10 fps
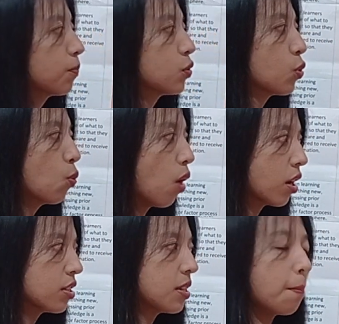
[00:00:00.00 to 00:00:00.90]

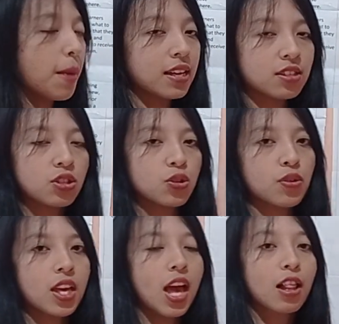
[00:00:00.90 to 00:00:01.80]
towards
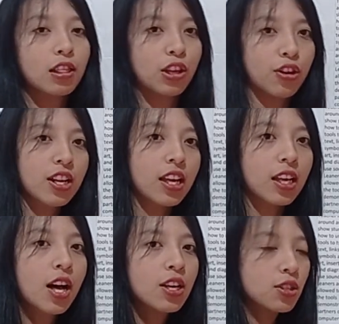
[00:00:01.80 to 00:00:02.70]
mastery learning.
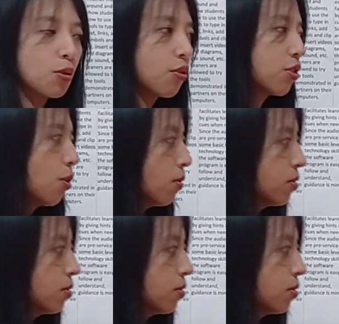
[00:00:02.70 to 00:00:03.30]
So those